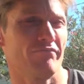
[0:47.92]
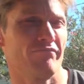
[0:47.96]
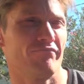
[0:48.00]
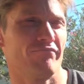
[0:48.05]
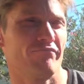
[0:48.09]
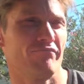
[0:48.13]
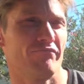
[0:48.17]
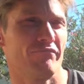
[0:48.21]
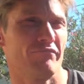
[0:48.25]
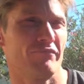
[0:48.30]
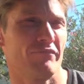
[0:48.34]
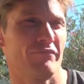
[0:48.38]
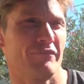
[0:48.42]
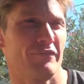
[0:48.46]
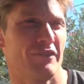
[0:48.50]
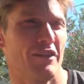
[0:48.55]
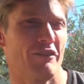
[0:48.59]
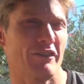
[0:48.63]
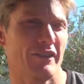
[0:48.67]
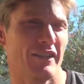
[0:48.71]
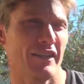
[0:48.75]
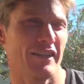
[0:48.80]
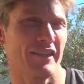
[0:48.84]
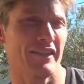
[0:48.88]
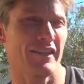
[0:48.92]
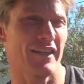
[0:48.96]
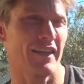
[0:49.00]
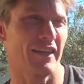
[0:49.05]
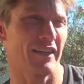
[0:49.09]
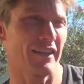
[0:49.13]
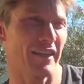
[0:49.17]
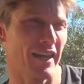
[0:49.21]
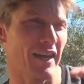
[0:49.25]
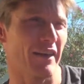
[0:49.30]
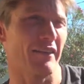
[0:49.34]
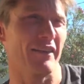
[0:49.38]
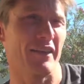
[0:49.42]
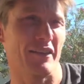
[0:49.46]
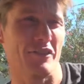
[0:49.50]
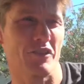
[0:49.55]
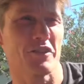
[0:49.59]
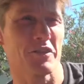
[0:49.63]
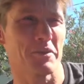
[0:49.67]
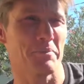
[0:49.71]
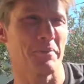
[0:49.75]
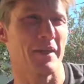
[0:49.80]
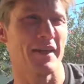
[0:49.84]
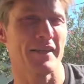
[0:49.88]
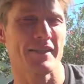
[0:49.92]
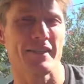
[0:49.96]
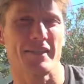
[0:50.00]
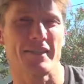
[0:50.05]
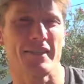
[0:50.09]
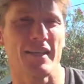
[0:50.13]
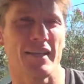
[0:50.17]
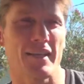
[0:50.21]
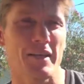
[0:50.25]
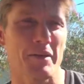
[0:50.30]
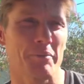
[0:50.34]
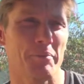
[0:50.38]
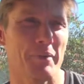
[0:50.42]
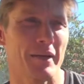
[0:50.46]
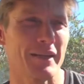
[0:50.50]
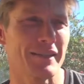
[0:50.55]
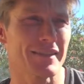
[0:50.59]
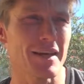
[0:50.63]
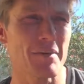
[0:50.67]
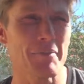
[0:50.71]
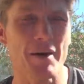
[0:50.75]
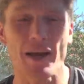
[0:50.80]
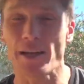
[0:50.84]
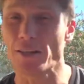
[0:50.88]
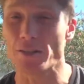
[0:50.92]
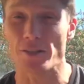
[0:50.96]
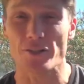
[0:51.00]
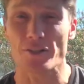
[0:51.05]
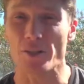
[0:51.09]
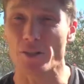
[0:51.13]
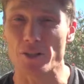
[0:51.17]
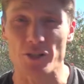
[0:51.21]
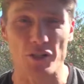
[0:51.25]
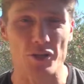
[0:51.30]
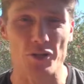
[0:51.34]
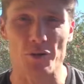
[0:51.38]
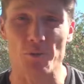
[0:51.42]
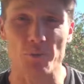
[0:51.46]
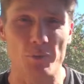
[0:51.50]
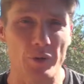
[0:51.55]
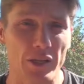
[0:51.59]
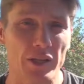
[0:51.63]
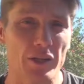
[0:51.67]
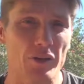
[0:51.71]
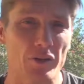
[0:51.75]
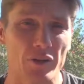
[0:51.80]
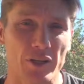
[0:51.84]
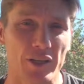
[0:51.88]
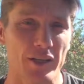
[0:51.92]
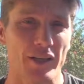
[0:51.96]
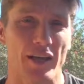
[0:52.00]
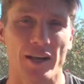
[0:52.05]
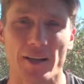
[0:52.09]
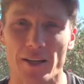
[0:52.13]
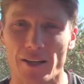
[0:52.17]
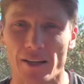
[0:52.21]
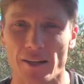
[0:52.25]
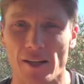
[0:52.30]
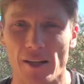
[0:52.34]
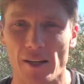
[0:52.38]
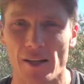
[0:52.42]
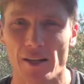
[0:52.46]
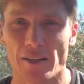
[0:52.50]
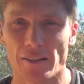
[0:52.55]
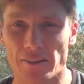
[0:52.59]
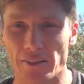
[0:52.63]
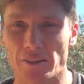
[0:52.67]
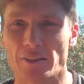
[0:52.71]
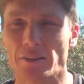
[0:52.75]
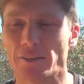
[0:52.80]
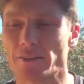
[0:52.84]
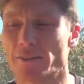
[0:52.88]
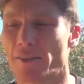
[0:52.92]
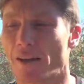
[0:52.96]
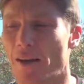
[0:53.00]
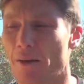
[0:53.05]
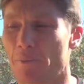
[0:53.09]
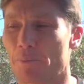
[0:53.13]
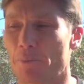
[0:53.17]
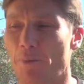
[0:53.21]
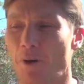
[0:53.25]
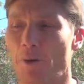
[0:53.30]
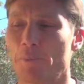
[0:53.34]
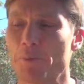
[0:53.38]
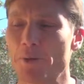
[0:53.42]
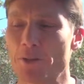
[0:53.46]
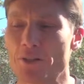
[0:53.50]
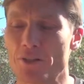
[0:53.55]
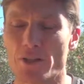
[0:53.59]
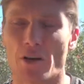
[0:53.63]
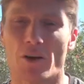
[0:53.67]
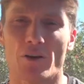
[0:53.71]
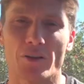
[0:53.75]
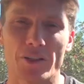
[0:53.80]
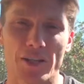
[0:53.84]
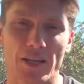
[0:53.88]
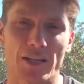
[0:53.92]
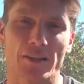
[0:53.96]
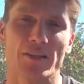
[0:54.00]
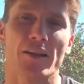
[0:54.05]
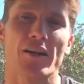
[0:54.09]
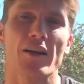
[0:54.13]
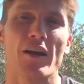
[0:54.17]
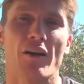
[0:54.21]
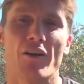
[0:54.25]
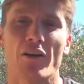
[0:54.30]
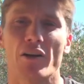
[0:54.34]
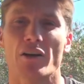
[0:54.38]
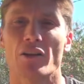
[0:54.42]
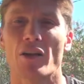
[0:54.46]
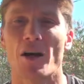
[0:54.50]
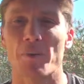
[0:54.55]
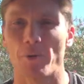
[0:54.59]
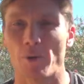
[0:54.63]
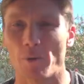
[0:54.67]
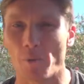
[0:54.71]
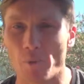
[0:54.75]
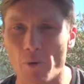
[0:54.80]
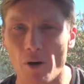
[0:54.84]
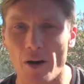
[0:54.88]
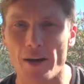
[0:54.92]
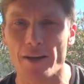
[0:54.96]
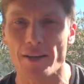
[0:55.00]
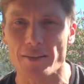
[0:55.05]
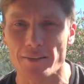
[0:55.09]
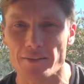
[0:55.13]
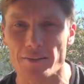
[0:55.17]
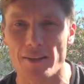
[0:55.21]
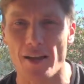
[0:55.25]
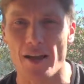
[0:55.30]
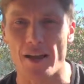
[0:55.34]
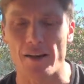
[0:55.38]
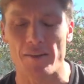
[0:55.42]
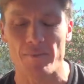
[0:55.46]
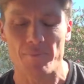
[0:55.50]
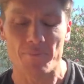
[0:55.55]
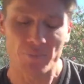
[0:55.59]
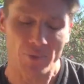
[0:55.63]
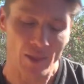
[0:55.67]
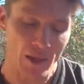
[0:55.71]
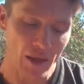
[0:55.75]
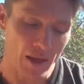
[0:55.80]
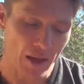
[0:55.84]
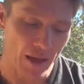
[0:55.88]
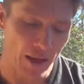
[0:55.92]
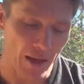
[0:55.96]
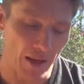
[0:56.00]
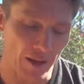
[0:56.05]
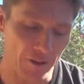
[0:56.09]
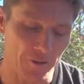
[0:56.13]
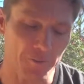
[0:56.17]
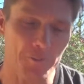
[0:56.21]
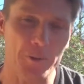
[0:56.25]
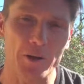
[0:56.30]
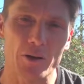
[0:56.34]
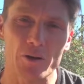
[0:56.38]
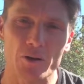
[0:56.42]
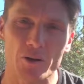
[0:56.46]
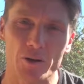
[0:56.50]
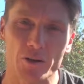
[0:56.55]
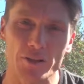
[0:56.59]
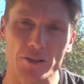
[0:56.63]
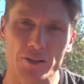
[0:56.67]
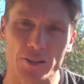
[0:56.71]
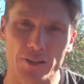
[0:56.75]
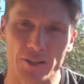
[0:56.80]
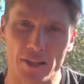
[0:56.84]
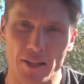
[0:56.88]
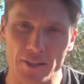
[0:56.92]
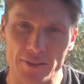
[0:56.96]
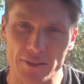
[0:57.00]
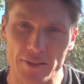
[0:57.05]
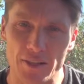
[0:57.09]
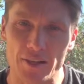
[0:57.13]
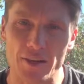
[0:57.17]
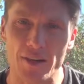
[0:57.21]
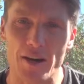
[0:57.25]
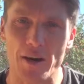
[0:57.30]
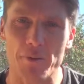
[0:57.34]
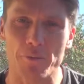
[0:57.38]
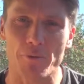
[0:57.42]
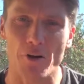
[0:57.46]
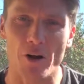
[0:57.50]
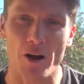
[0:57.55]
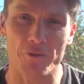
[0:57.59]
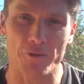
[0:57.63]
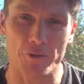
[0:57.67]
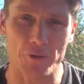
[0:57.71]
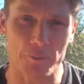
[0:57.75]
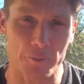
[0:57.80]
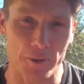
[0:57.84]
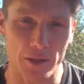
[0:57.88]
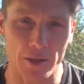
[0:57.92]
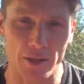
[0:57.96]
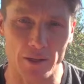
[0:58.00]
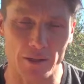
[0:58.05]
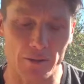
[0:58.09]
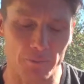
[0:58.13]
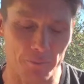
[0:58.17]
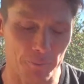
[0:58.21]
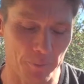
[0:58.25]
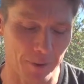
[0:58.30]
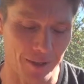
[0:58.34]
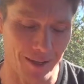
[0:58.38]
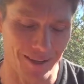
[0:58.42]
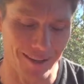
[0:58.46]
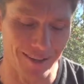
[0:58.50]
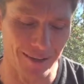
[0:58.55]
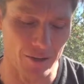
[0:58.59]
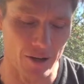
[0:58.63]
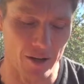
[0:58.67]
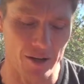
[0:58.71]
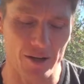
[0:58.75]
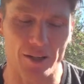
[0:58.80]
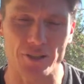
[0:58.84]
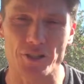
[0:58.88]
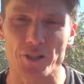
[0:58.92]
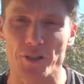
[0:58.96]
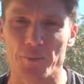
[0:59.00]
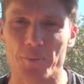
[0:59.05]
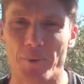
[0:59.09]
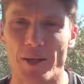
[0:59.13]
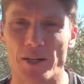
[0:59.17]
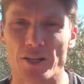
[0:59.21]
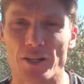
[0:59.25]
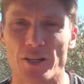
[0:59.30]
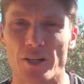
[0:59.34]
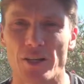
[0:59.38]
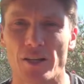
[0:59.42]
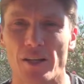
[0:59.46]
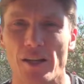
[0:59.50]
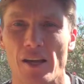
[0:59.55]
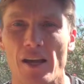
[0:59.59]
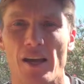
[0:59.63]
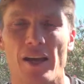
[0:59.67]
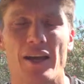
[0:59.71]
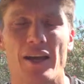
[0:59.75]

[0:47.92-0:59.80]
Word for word: I was going to say, yeah, there's lots of places selling, but some agents are just really good at getting deals done, property sold in the current climate. Why is that? It's because they set it up right from the beginning, like I just mentioned.